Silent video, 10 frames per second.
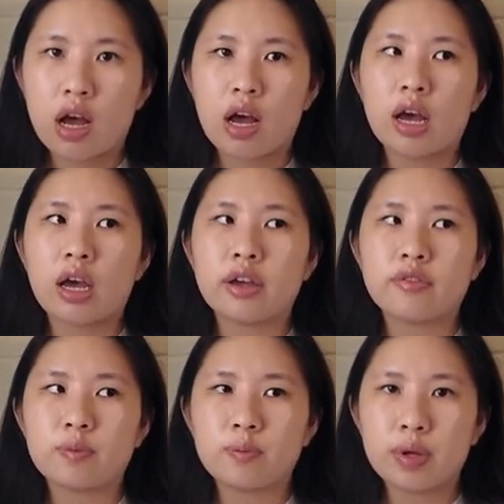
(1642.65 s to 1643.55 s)

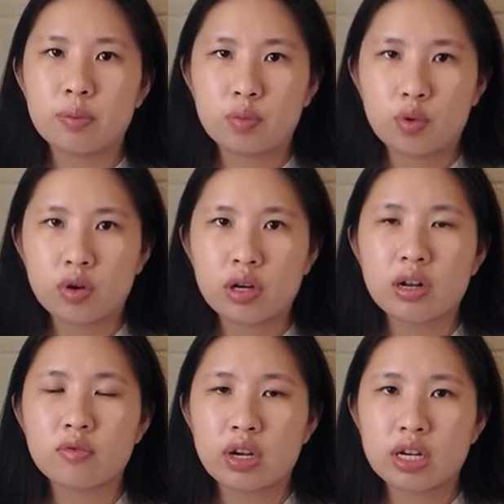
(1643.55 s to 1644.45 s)
I've been born
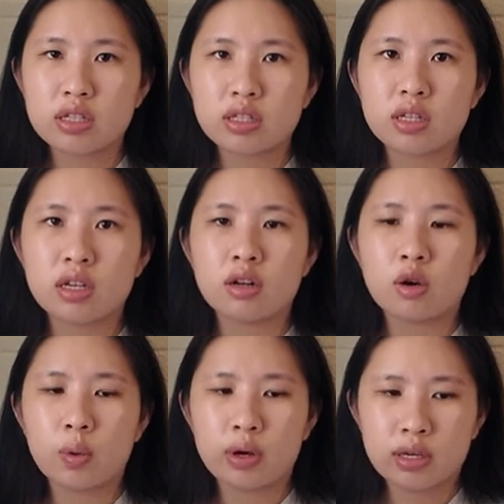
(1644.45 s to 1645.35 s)
and raised in
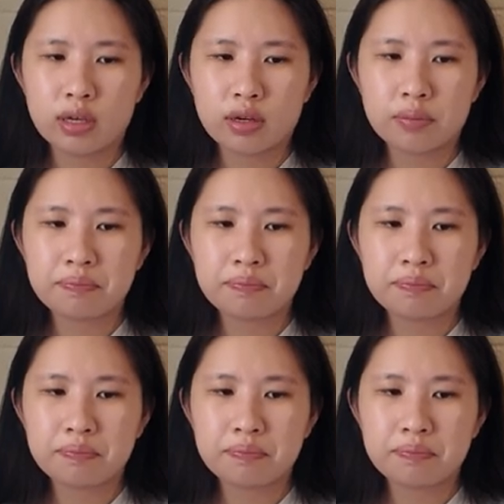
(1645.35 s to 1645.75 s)
Hawaii.